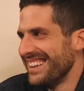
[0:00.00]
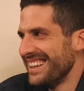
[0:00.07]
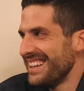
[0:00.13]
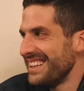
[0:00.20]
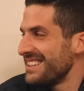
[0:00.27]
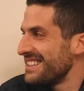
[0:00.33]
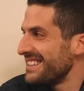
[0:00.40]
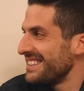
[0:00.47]

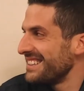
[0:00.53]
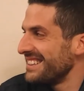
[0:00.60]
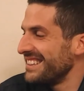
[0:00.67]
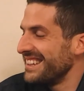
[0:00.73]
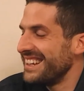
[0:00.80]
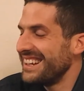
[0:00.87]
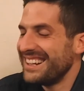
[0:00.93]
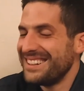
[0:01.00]

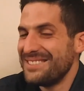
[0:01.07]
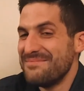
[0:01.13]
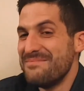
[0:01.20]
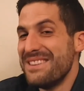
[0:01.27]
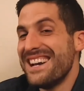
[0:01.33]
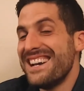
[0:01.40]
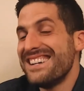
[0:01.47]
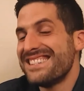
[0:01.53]
Yeah,
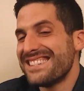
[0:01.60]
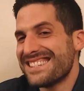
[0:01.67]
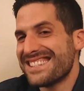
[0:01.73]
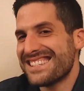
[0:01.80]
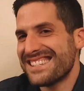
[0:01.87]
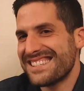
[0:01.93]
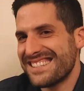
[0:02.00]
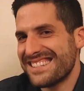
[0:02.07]
amazing
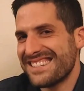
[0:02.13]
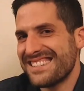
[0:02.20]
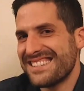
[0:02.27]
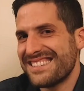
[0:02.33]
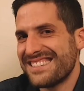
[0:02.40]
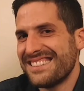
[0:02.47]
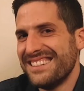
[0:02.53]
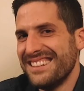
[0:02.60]

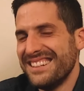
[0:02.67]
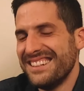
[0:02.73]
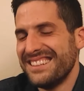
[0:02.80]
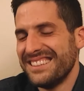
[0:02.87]
sisters. Yeah.